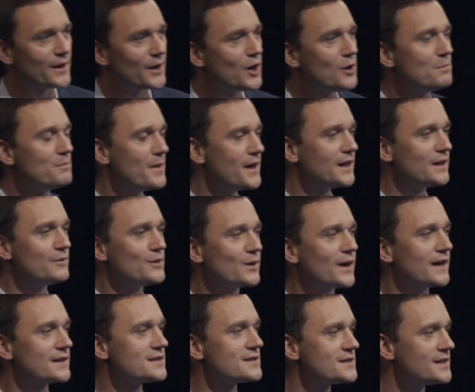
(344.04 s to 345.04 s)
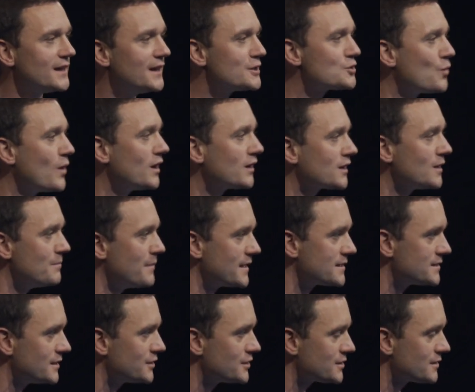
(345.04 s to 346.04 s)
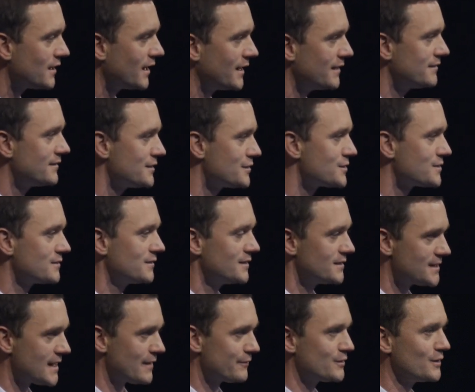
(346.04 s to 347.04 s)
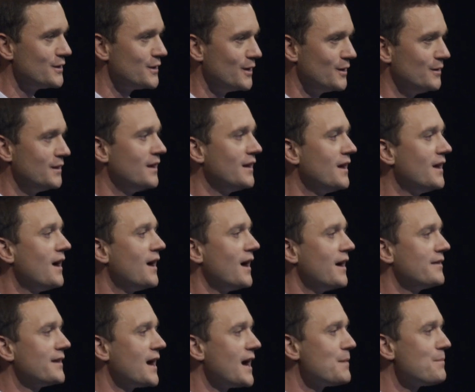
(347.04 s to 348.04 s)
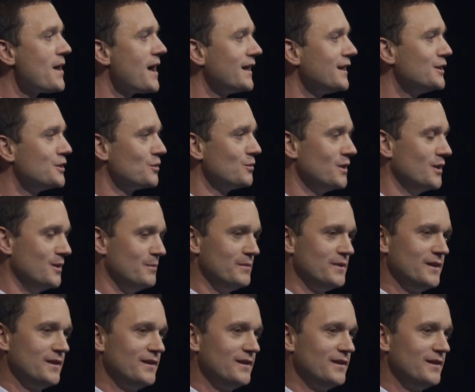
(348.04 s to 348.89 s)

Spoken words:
I hope many of you got to see his welcome message this afternoon on the iPad in your room.